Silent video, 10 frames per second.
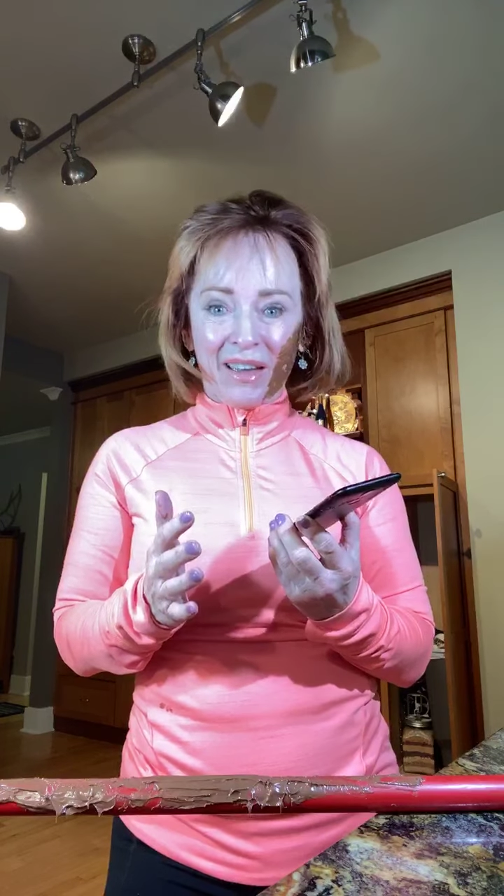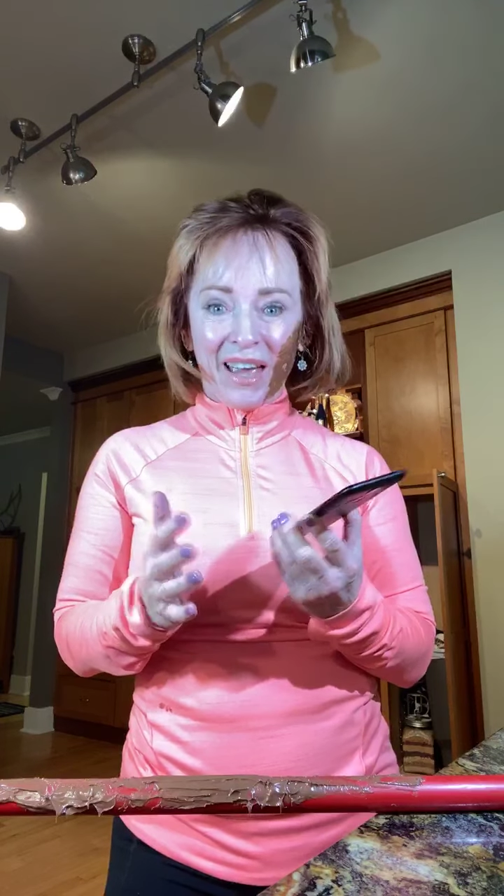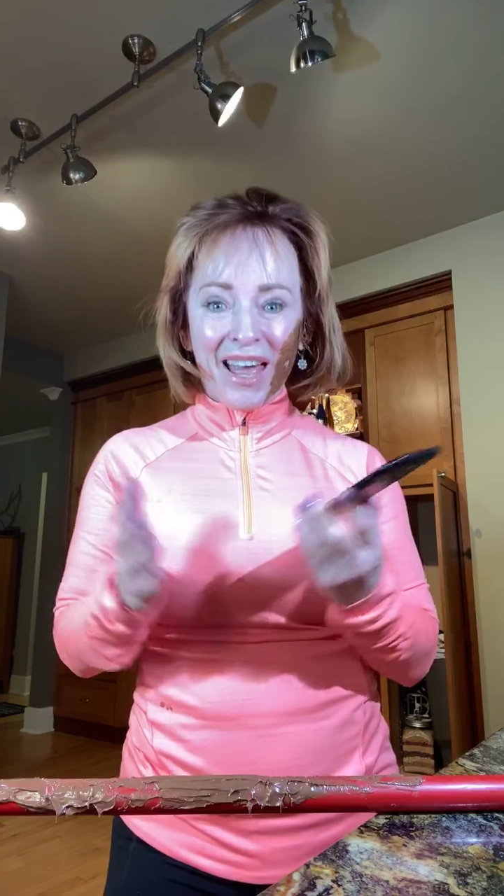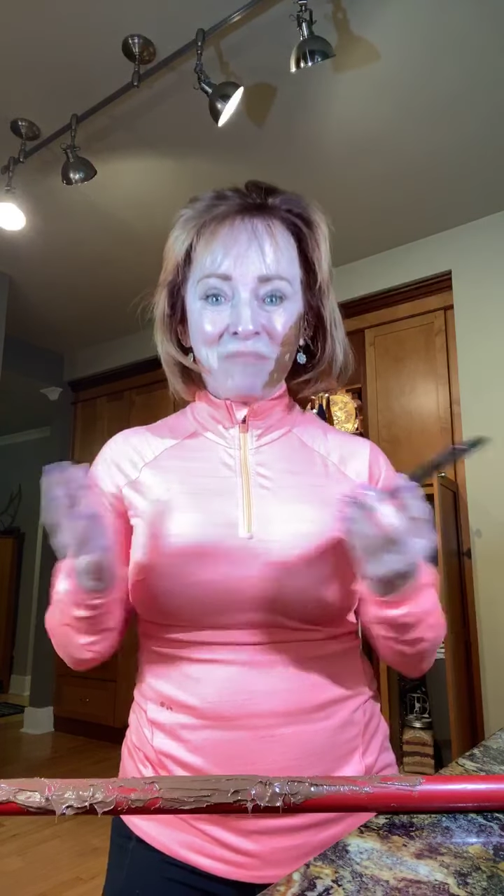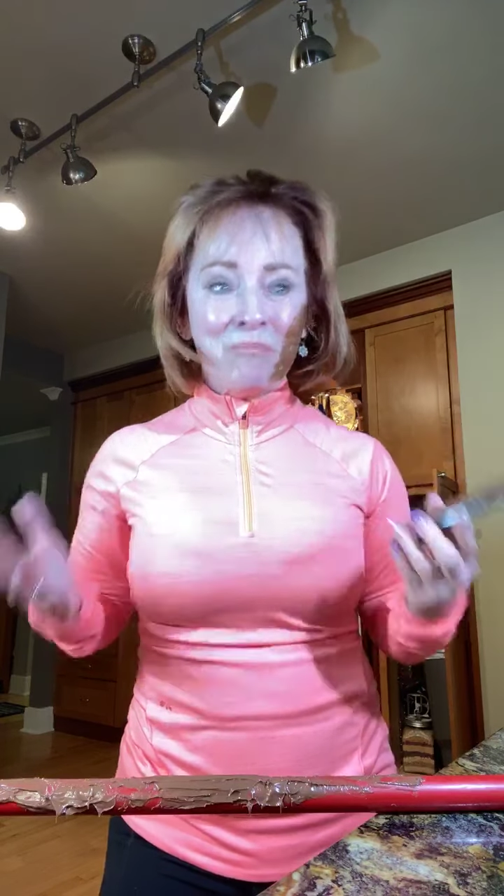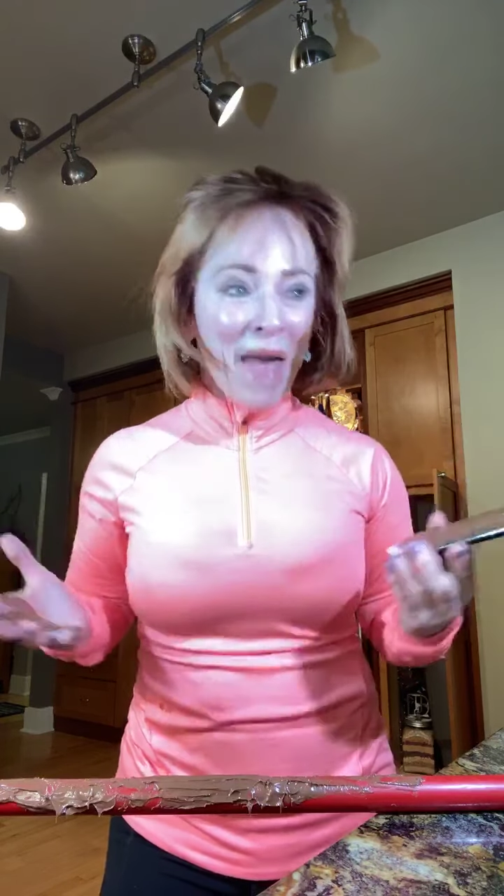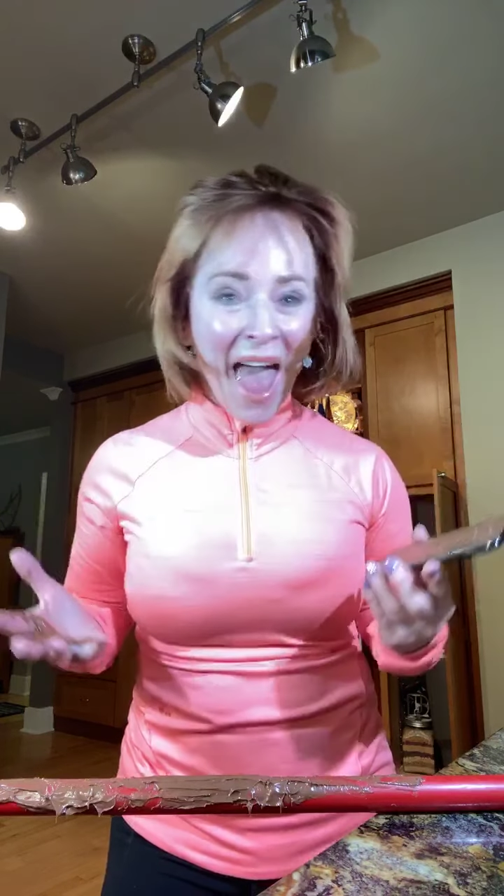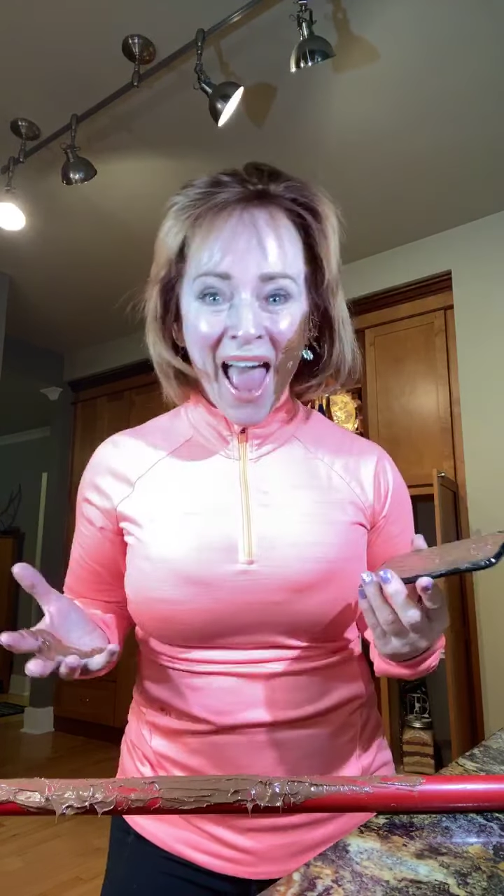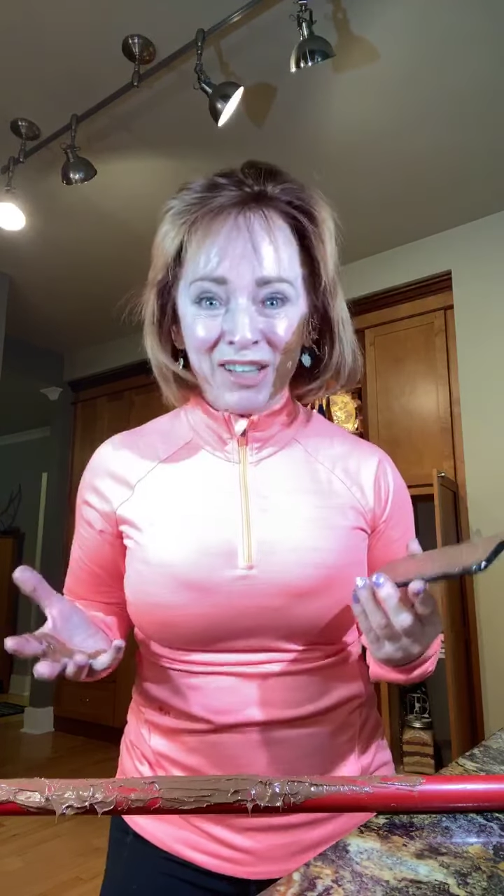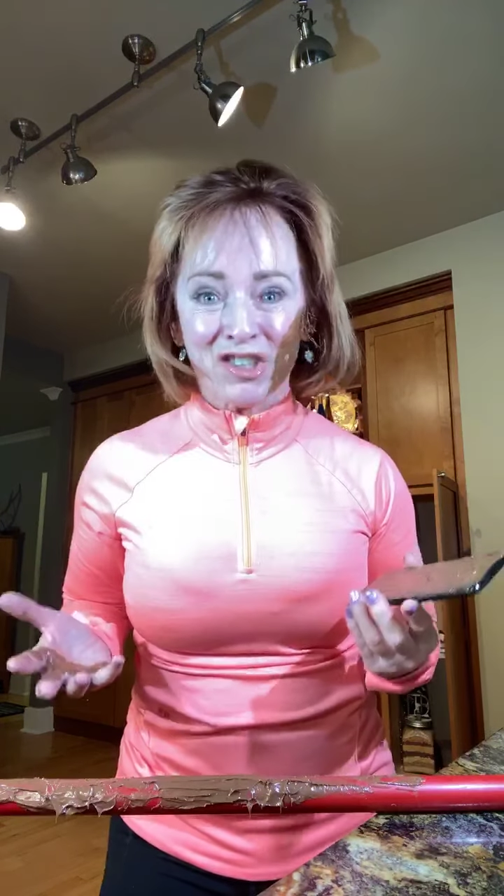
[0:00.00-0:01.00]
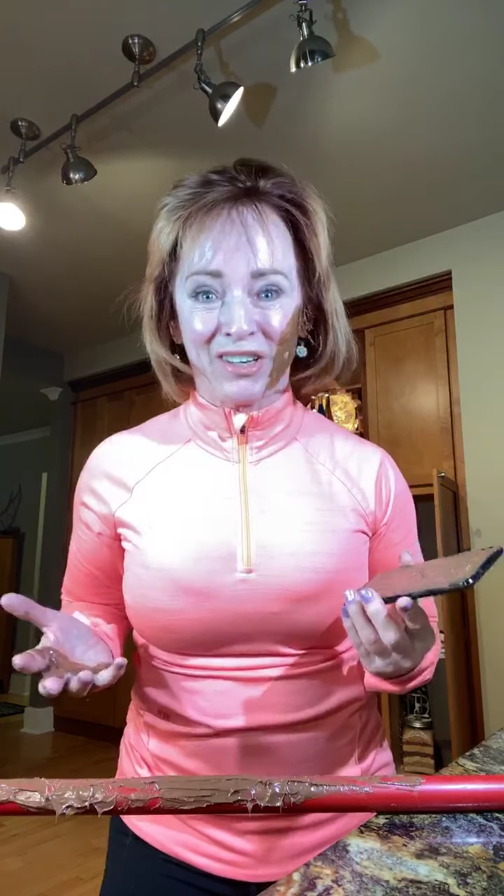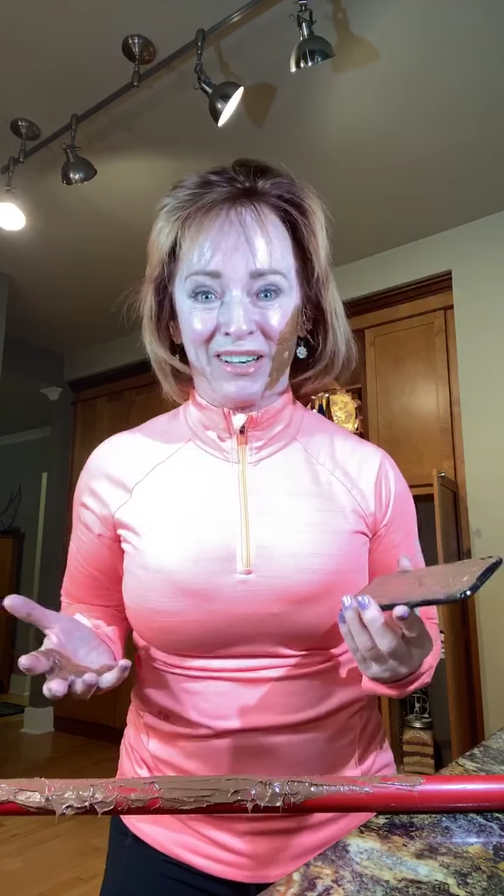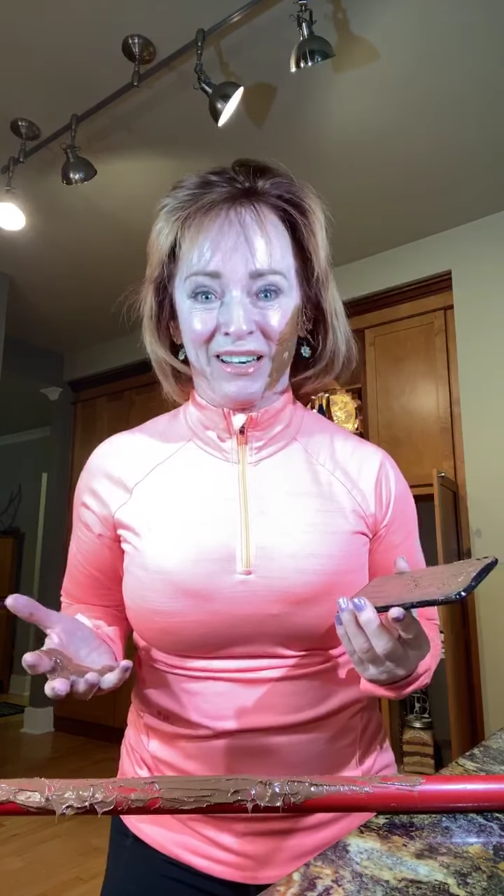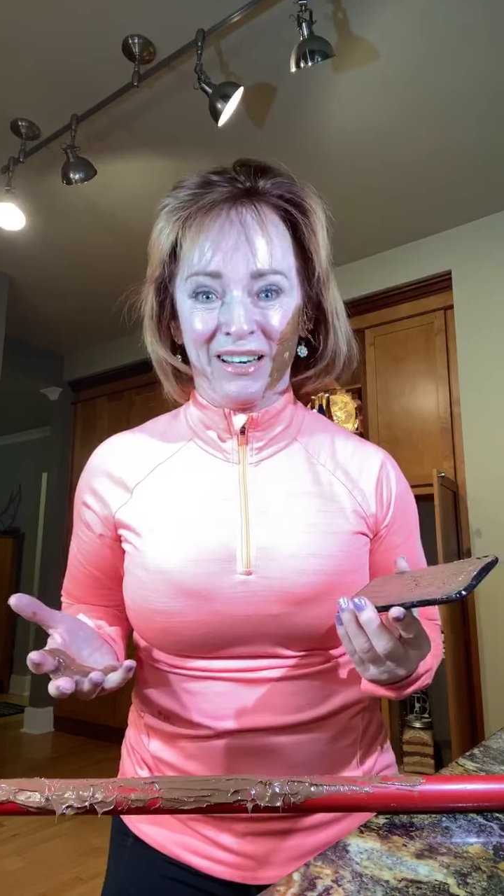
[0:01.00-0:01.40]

imagine